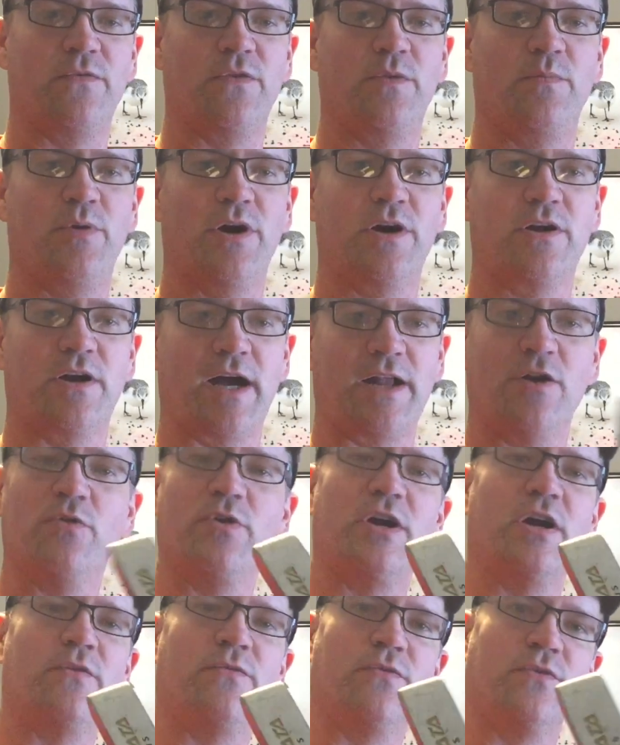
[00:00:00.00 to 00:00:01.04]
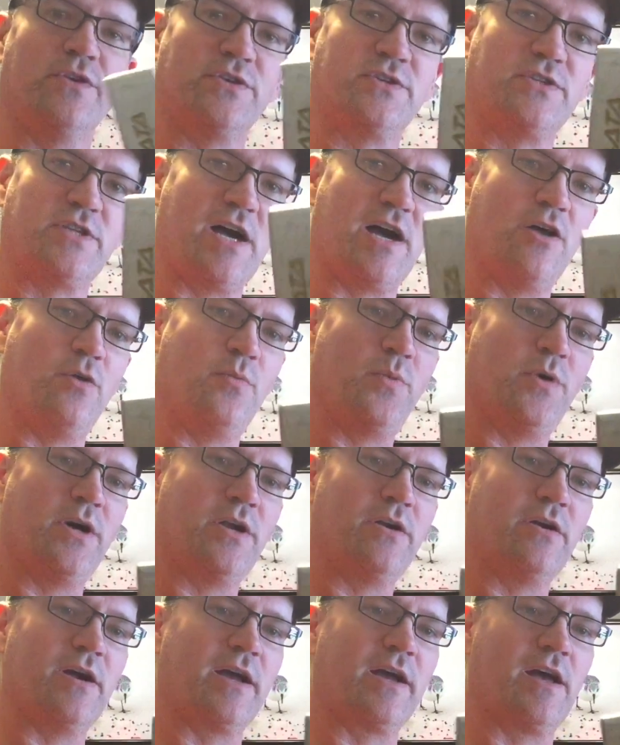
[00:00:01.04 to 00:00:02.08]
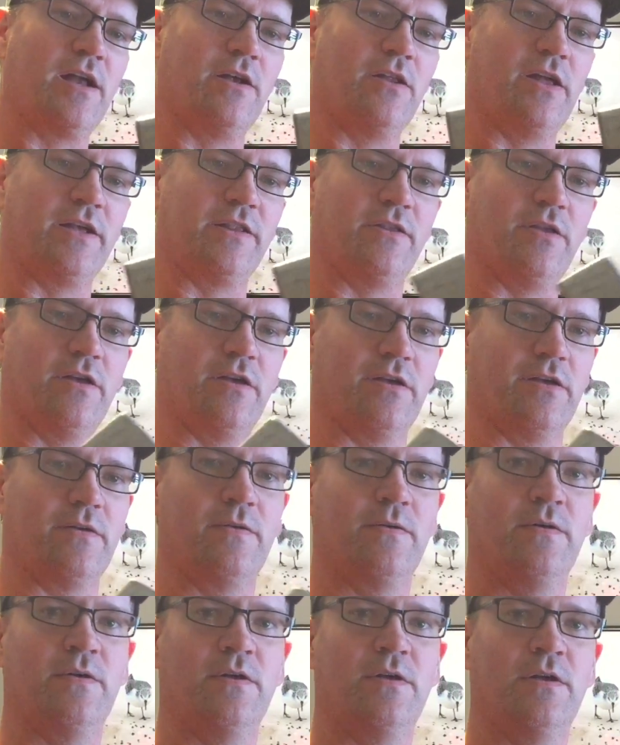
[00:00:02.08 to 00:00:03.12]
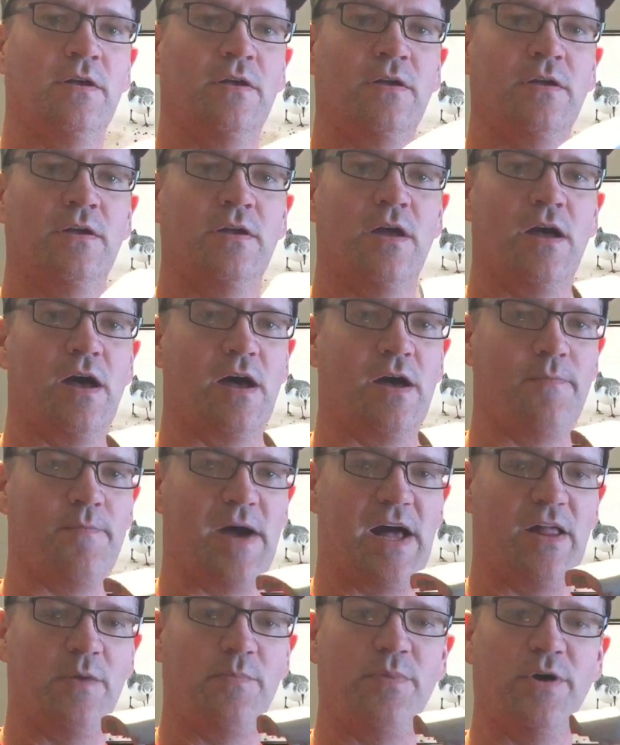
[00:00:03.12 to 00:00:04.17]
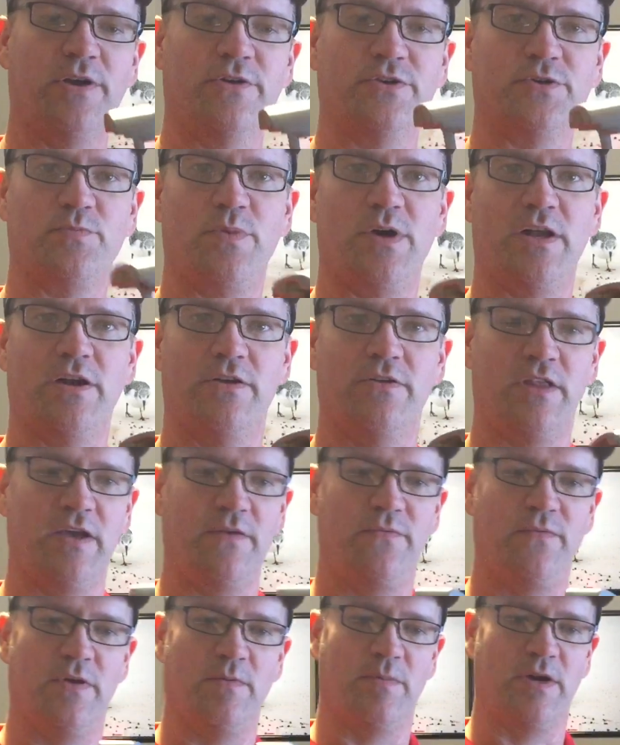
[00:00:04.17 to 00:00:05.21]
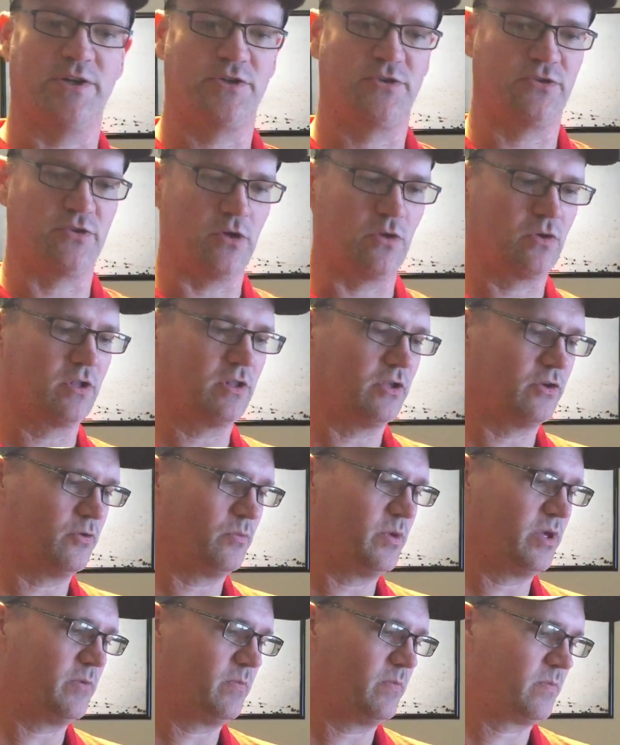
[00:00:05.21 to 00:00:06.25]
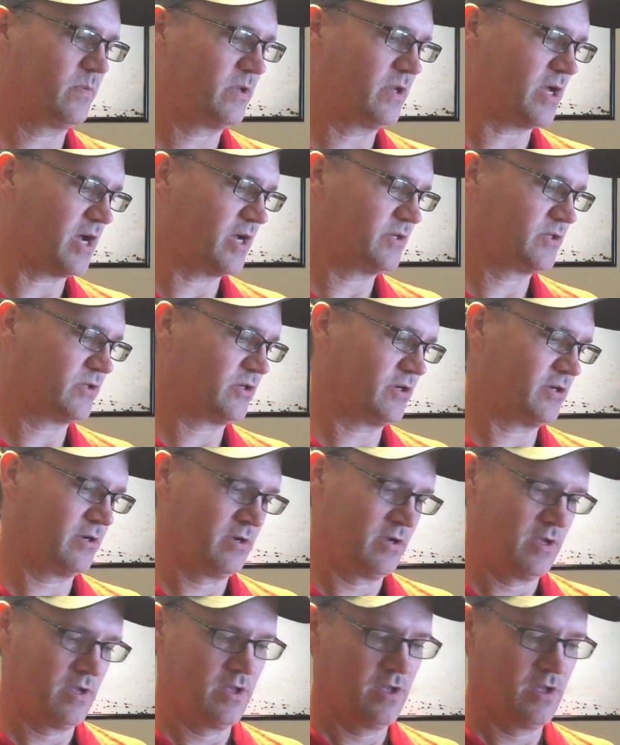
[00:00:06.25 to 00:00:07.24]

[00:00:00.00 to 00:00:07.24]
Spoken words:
for the putter. I don't care for this style of putter. I kind of like the mallet putters better. They fit my stroke a little bit nicer.